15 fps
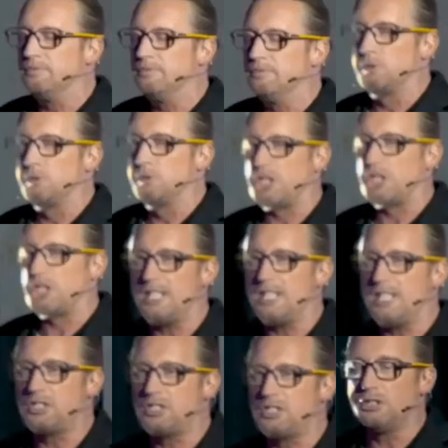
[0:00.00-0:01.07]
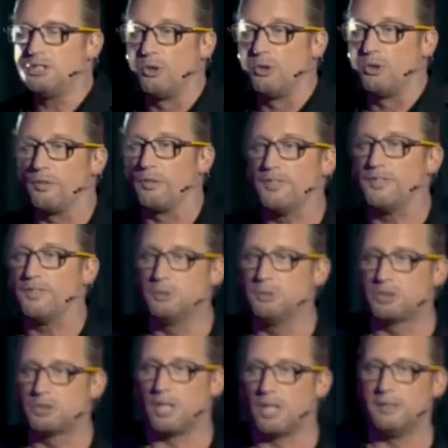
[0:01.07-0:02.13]
to change your
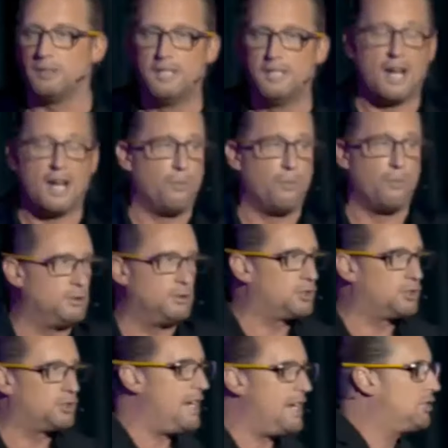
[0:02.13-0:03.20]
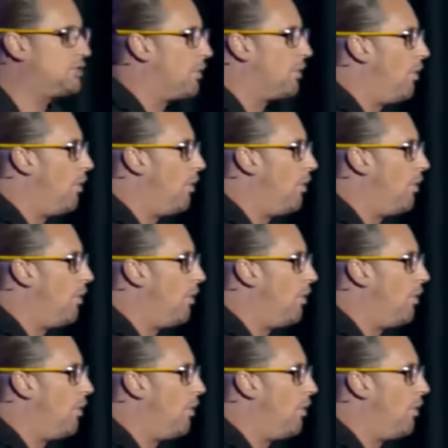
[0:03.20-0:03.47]
future. And when you change your